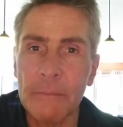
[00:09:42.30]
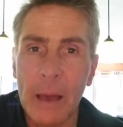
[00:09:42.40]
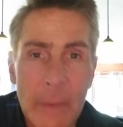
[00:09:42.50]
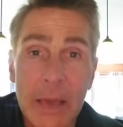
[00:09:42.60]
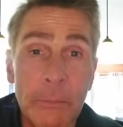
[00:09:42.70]

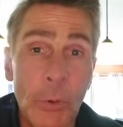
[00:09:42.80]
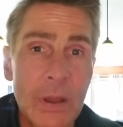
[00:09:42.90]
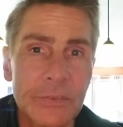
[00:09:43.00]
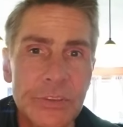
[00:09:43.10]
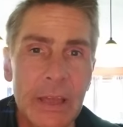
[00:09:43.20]
make a
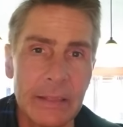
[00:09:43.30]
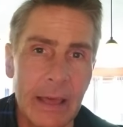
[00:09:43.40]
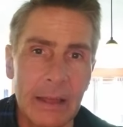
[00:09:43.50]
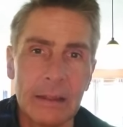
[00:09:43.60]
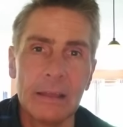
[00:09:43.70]
point of saying
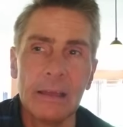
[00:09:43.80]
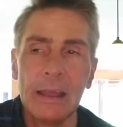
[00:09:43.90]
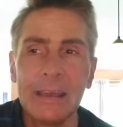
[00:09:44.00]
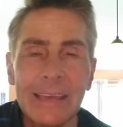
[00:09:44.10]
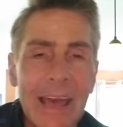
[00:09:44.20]
that.
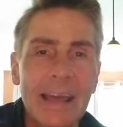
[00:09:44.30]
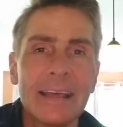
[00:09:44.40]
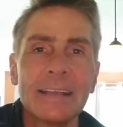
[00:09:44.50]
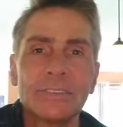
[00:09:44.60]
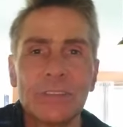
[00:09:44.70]
And again,
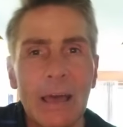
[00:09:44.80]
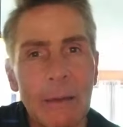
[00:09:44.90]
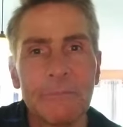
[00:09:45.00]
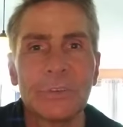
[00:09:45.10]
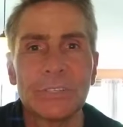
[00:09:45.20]
it's to
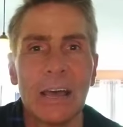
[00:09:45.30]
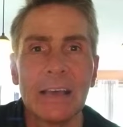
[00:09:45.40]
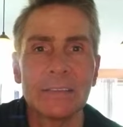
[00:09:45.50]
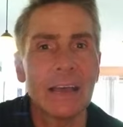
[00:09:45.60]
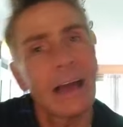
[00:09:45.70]

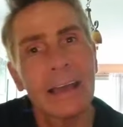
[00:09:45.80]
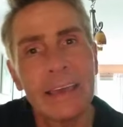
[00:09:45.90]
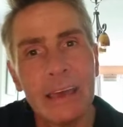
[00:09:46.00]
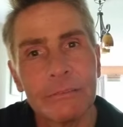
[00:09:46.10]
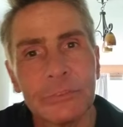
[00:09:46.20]
emphasize, I
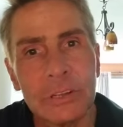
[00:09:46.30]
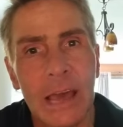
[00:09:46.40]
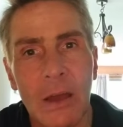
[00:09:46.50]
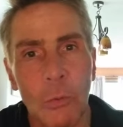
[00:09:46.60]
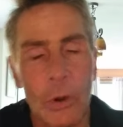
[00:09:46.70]
can't
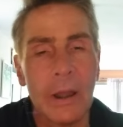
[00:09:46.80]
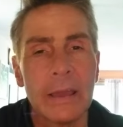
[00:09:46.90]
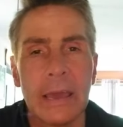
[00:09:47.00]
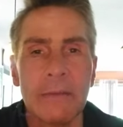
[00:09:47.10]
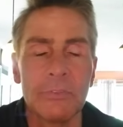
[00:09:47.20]
forget where I
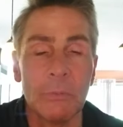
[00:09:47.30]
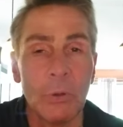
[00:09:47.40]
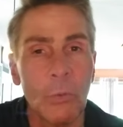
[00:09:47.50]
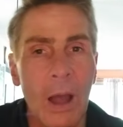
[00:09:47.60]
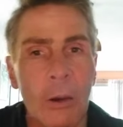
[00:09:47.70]
came from
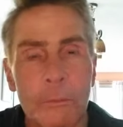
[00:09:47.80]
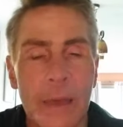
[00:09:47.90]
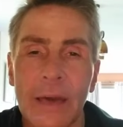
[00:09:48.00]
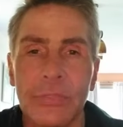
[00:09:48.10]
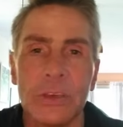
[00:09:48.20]
and how
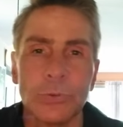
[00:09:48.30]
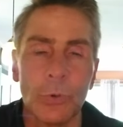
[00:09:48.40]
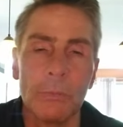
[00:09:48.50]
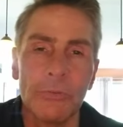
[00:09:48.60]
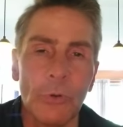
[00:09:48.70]
bad things
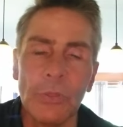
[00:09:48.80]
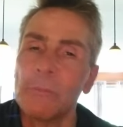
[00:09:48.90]
were before.